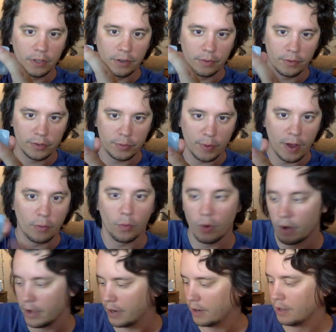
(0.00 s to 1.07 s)
this round
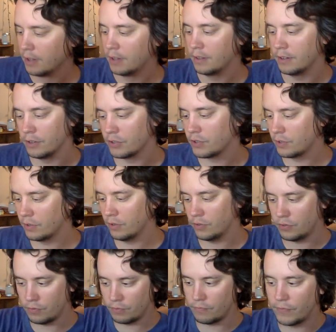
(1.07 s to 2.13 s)
1,
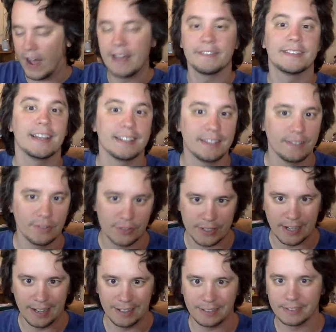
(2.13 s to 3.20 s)
there's 5 sets of those
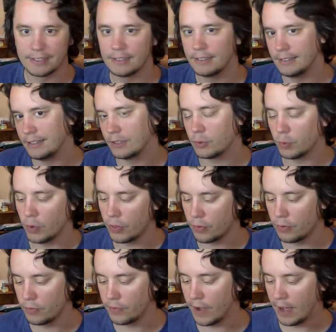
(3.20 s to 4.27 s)
tiles, each 1
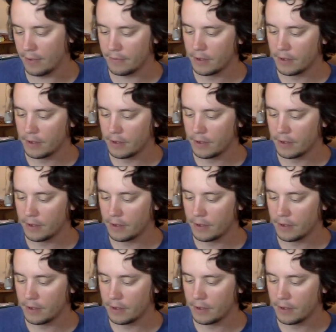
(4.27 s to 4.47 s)
through 5.